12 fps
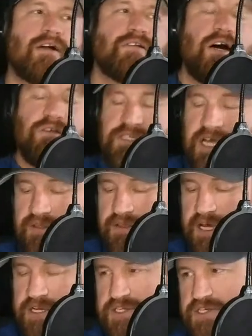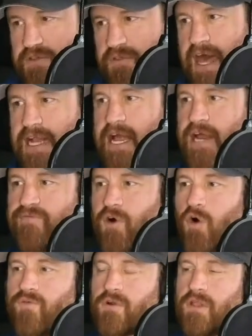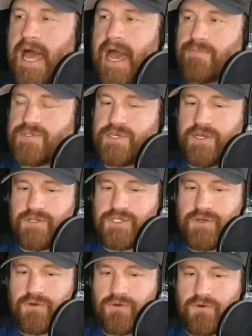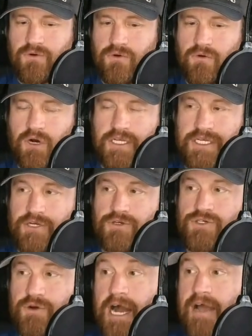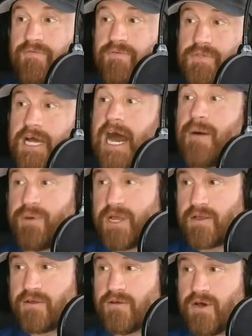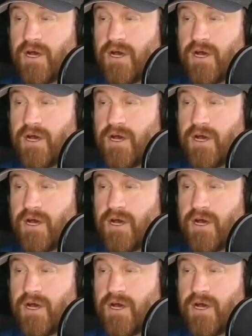I'll say this, that kind of overlaps into a deer drive topic.